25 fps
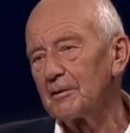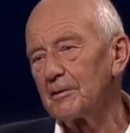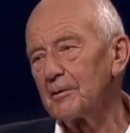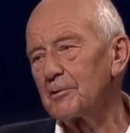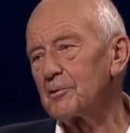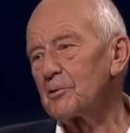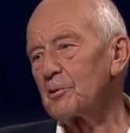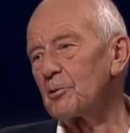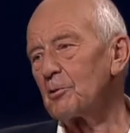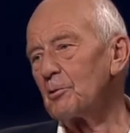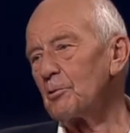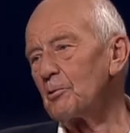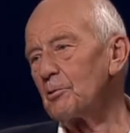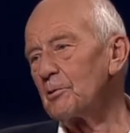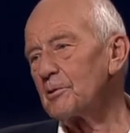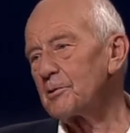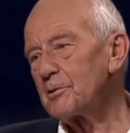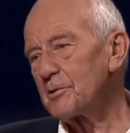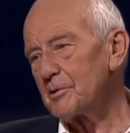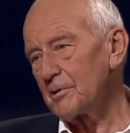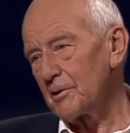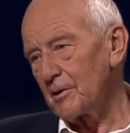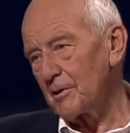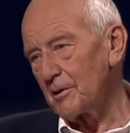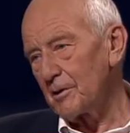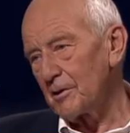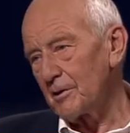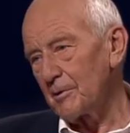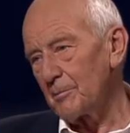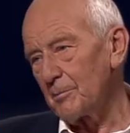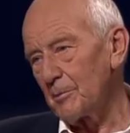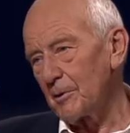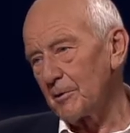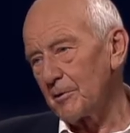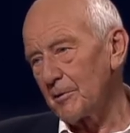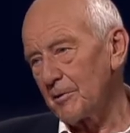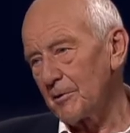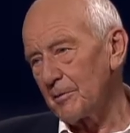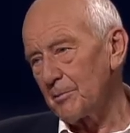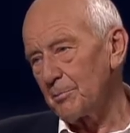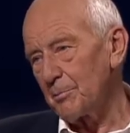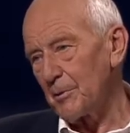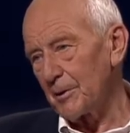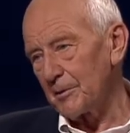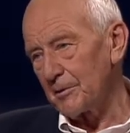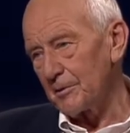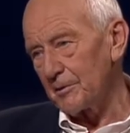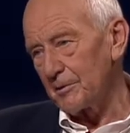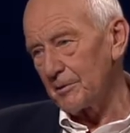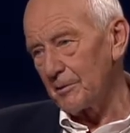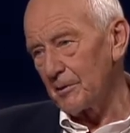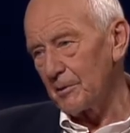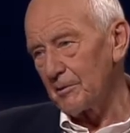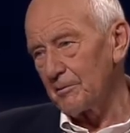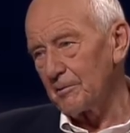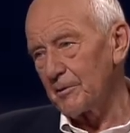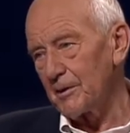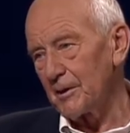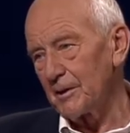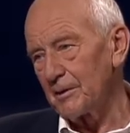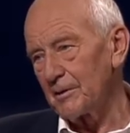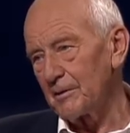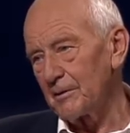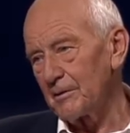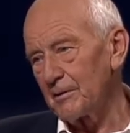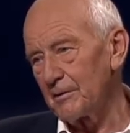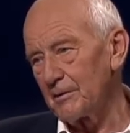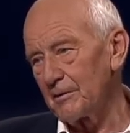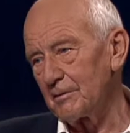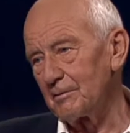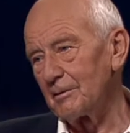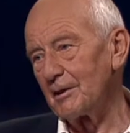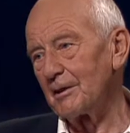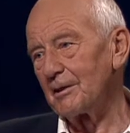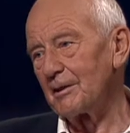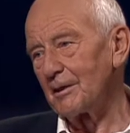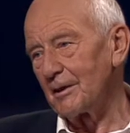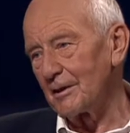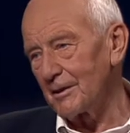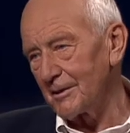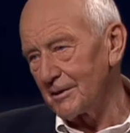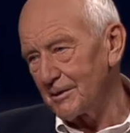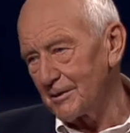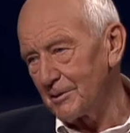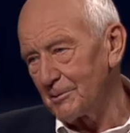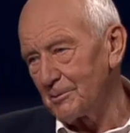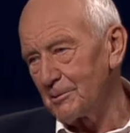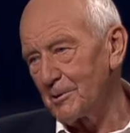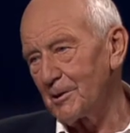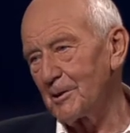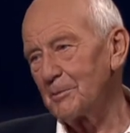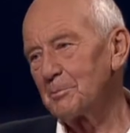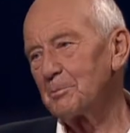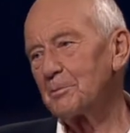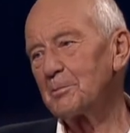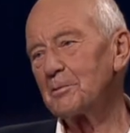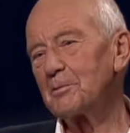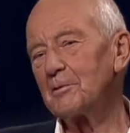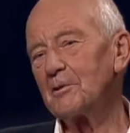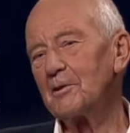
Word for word: schools are much better now than when I grew up.